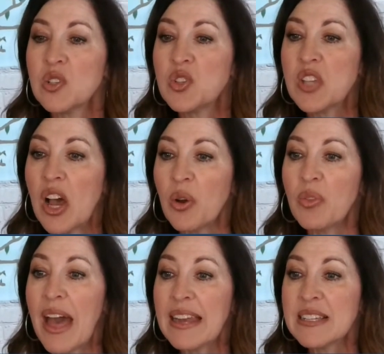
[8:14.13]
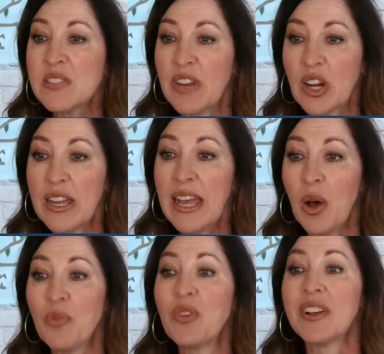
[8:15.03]
So that is very
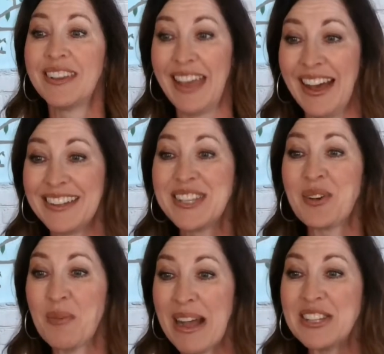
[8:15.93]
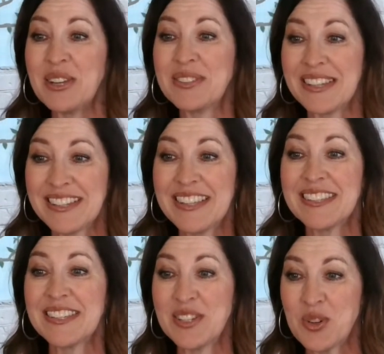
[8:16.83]
helpful, yeah, to remind you
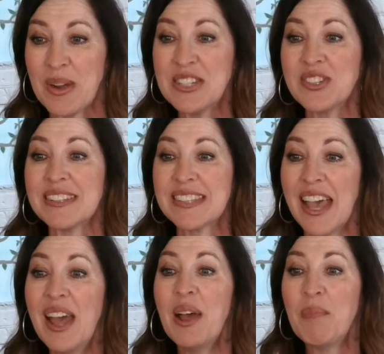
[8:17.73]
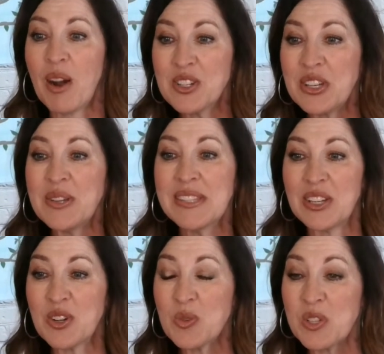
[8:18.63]
to situations. Marsha, you
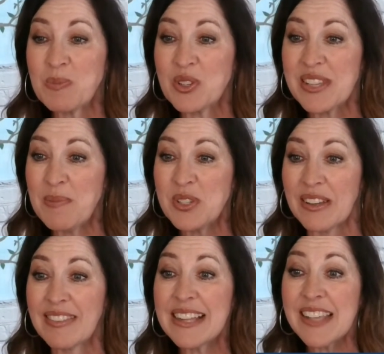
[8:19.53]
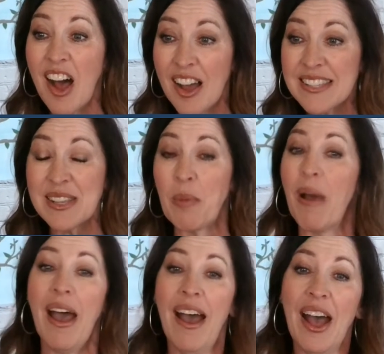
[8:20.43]
said yours was perception. That's awesome.
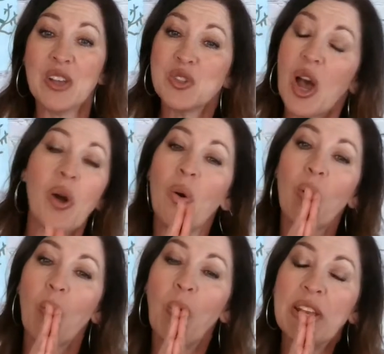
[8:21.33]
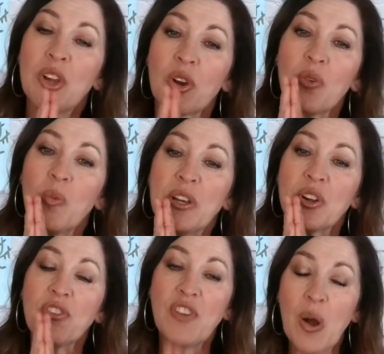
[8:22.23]
So when
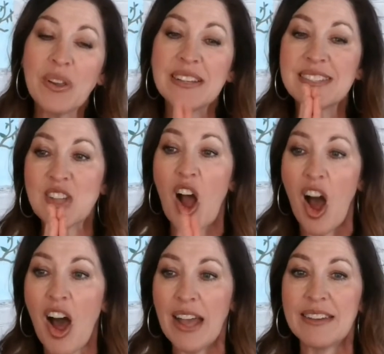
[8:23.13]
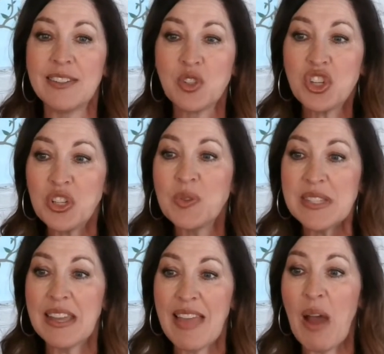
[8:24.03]
you're focused on
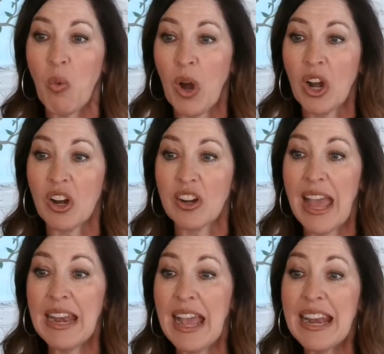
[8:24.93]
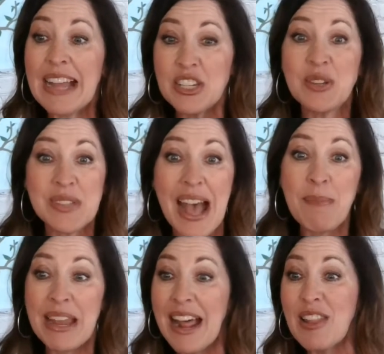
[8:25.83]
choosing that word, and
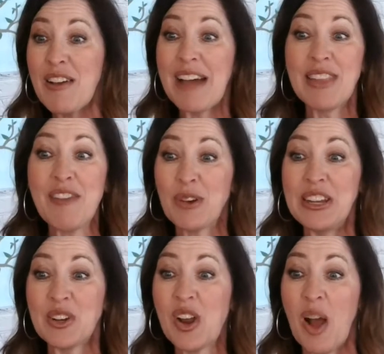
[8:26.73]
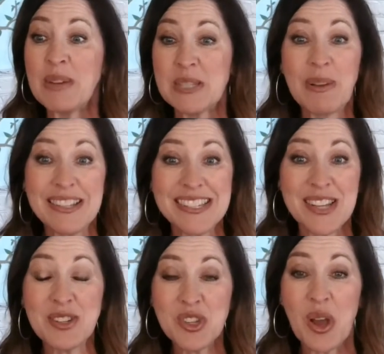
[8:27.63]
I love reading your comments because it
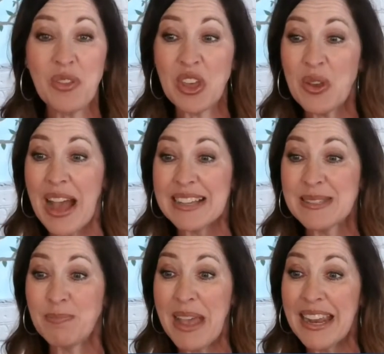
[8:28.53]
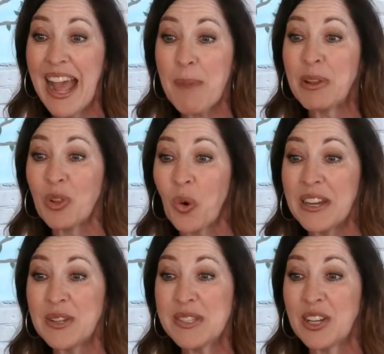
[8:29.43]
does show that you guys made it happen.
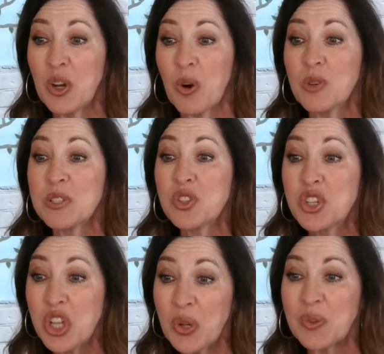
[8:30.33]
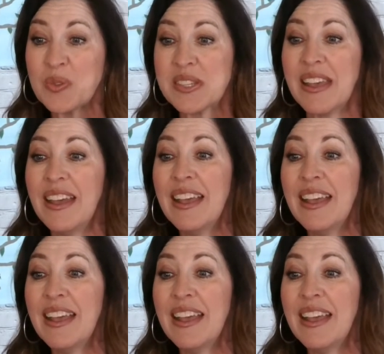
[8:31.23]
Lori, you said your word was choose,